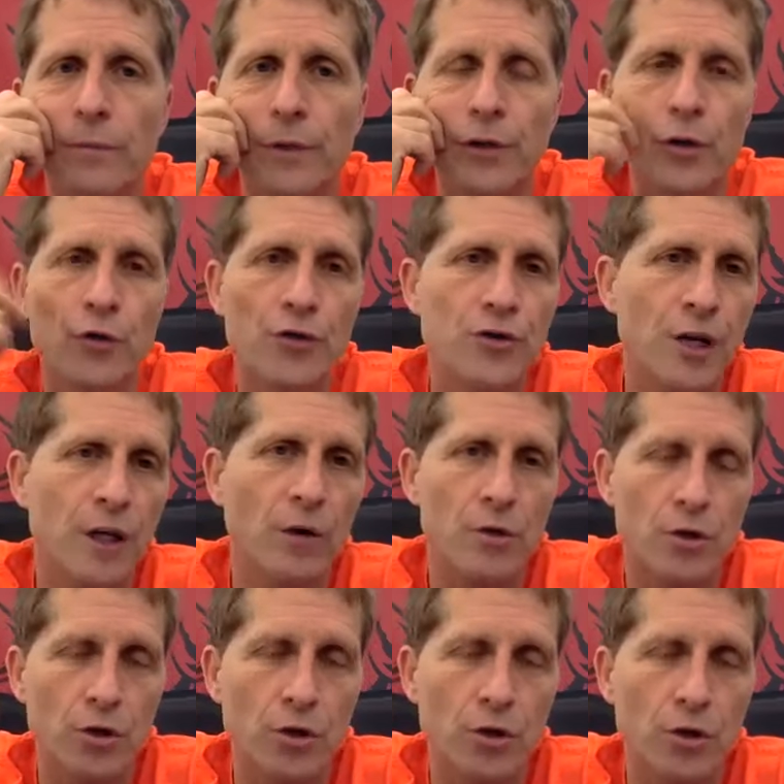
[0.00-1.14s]
You do the secret
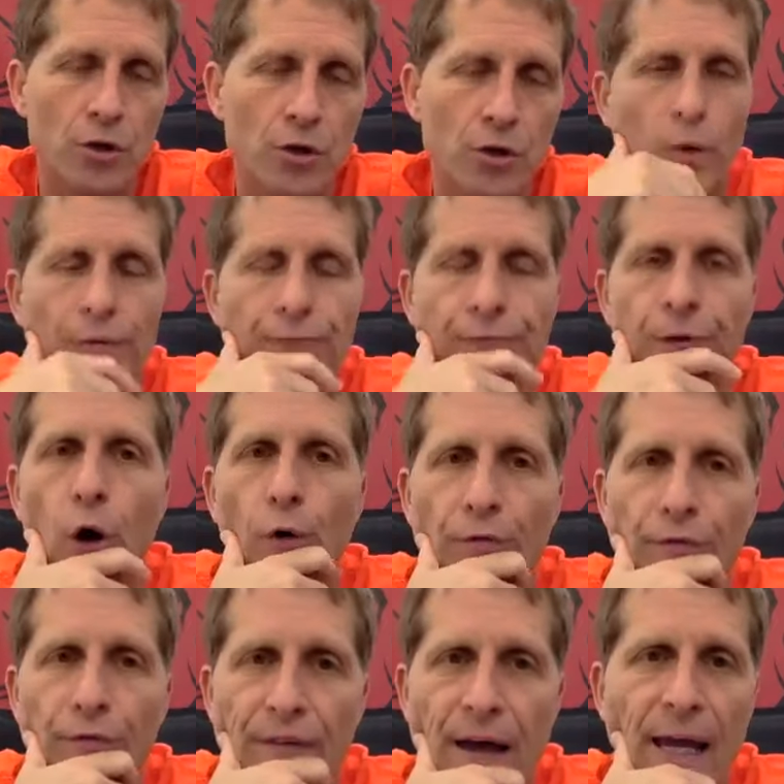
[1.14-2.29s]
scrimmages with
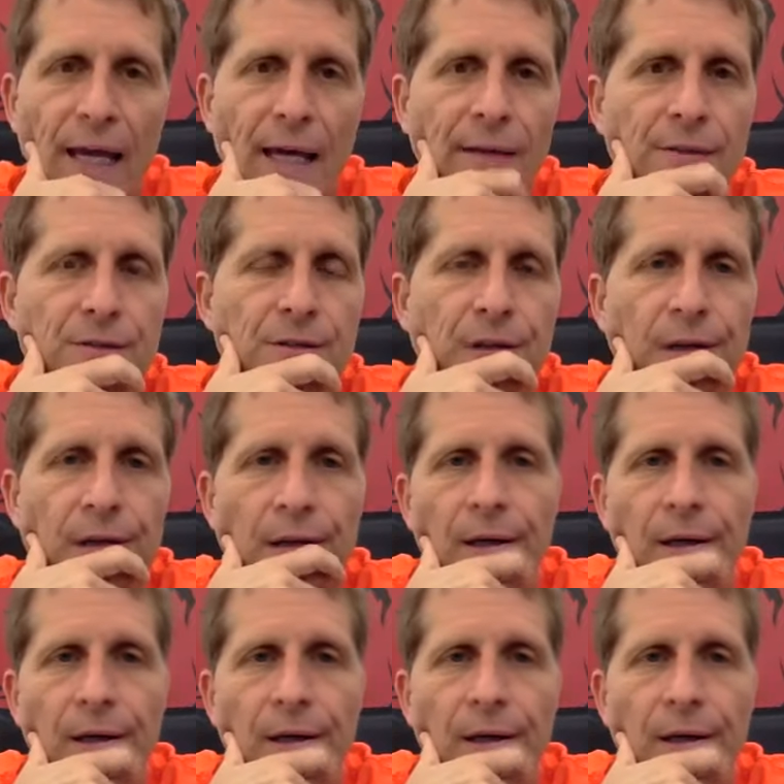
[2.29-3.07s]
no fans.